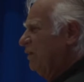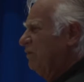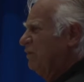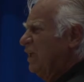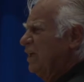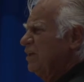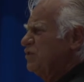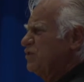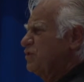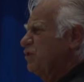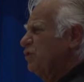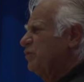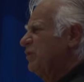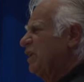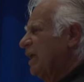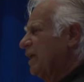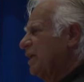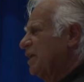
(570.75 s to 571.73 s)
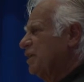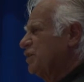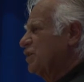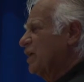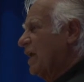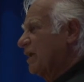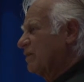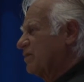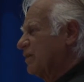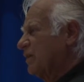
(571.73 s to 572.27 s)
they assumed the
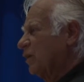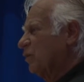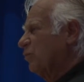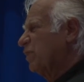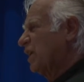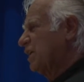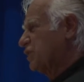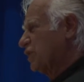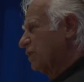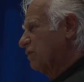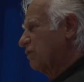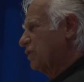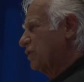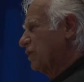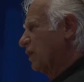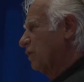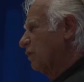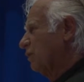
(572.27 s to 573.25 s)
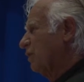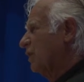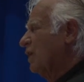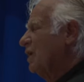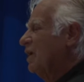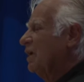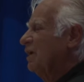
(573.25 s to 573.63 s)
NHS, their budget showed